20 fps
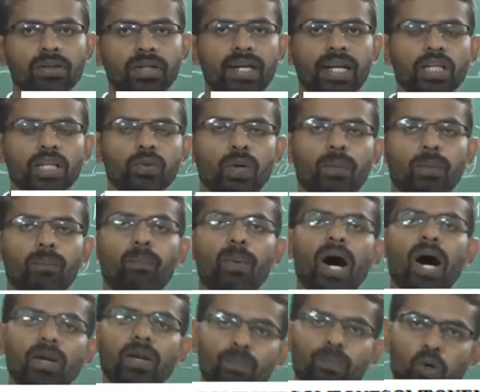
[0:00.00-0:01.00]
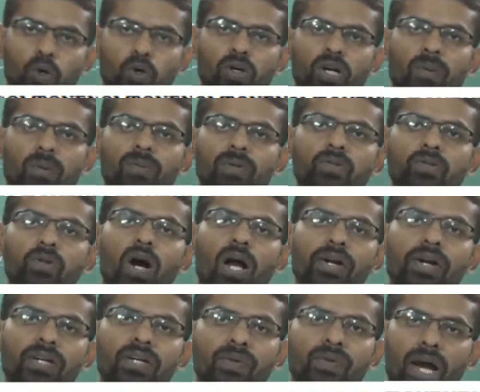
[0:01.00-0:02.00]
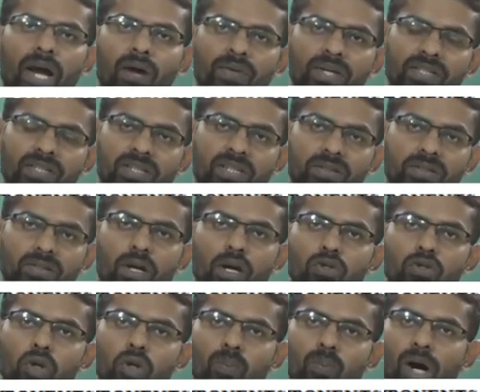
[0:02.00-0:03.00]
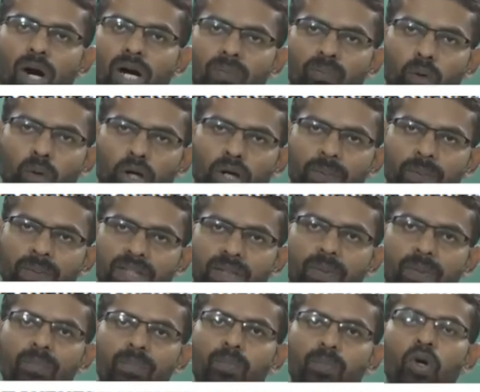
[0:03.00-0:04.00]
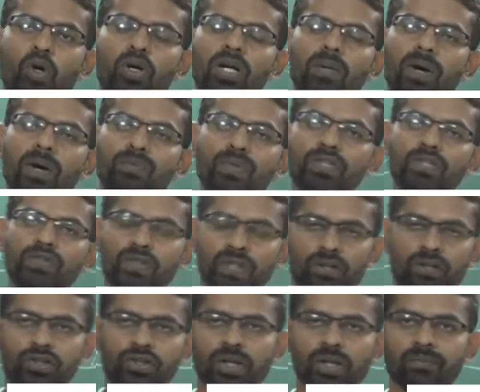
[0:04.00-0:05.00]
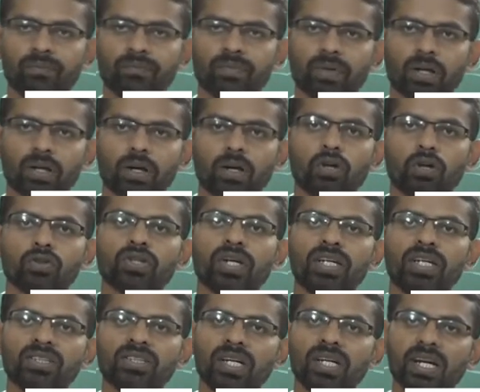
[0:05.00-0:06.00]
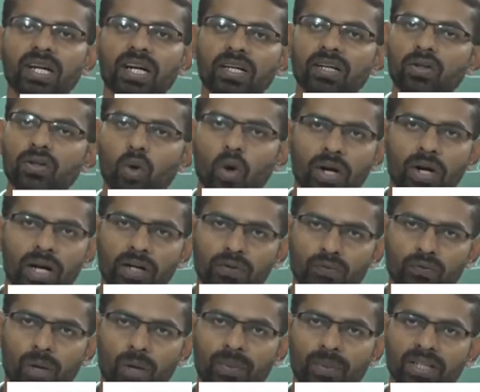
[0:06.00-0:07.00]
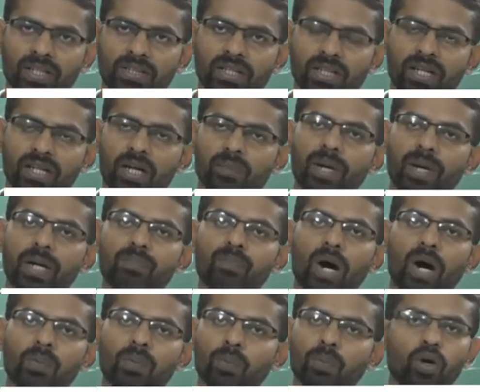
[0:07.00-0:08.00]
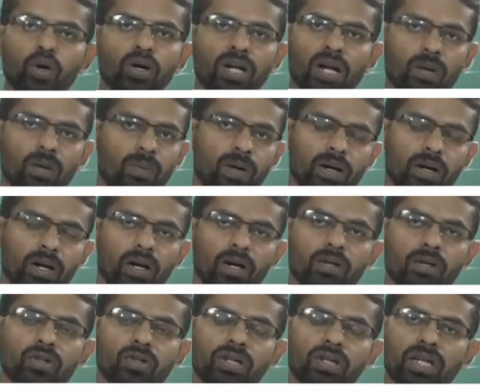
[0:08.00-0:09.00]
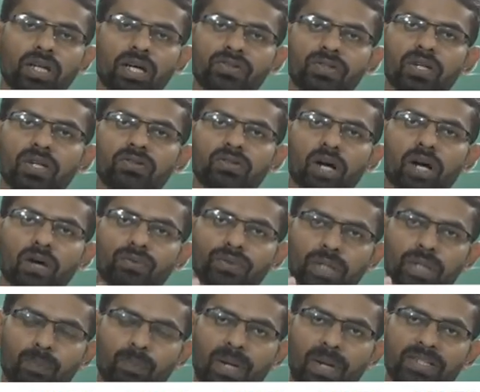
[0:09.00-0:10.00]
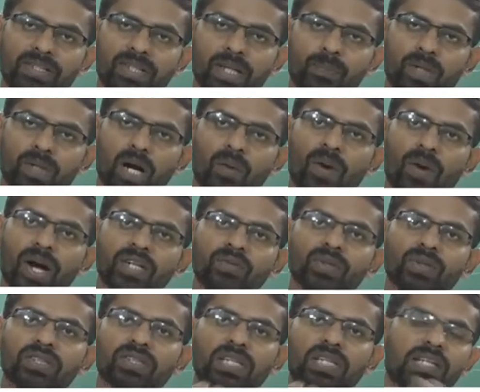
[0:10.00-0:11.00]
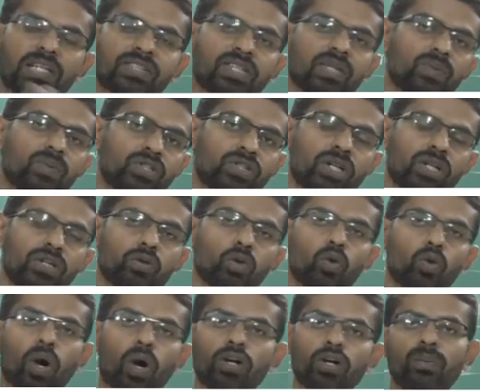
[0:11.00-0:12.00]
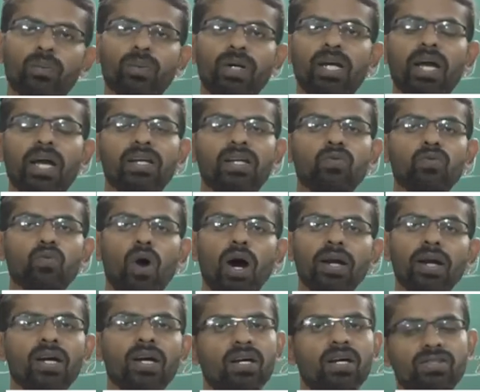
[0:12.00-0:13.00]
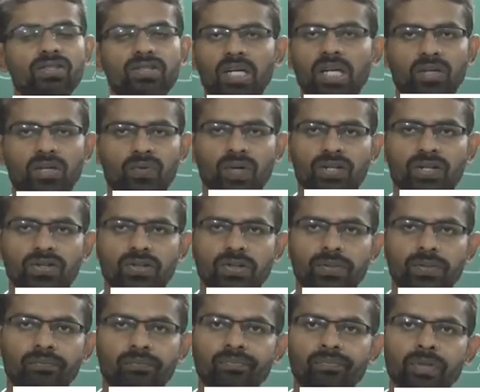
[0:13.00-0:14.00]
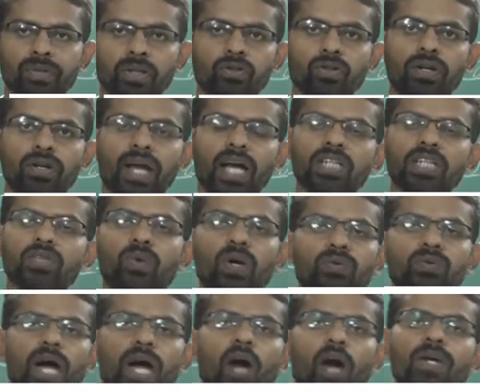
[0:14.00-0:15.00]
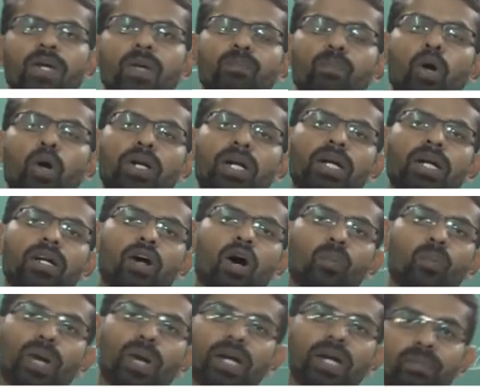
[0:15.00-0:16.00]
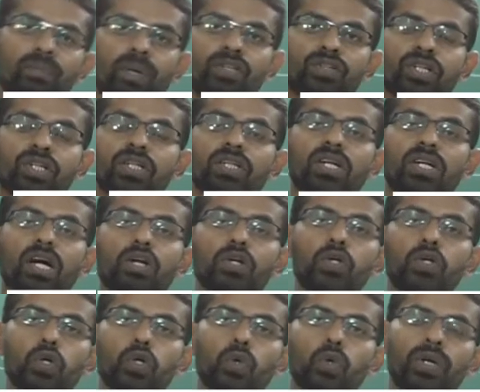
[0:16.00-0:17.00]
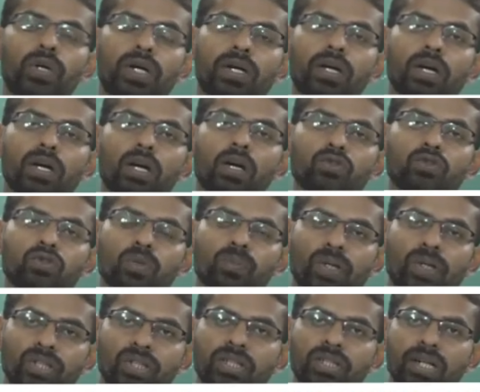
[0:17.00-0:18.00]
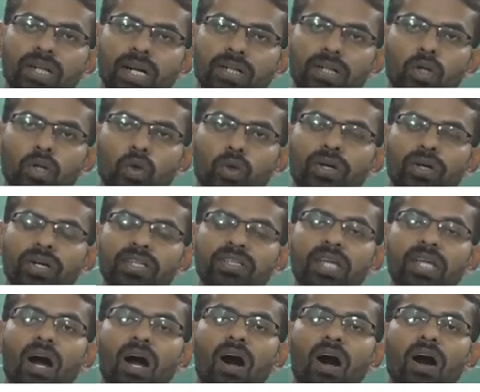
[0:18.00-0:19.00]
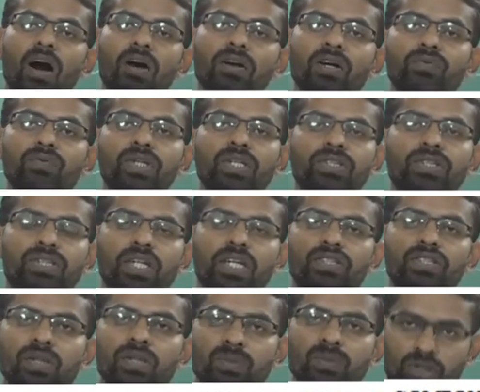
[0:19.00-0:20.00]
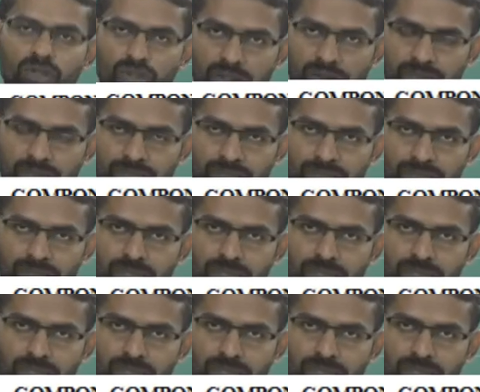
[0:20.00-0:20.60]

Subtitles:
The next one, part program. So already we have discussed. So part program means program of instruction. So it is written in coded form. It is written by part programmer. So it consists of step-by-step command which tells the machine tool what to be done in what sequence. So next one, we have an important component, machine control unit. So machine control unit is the heart of the CNC machine.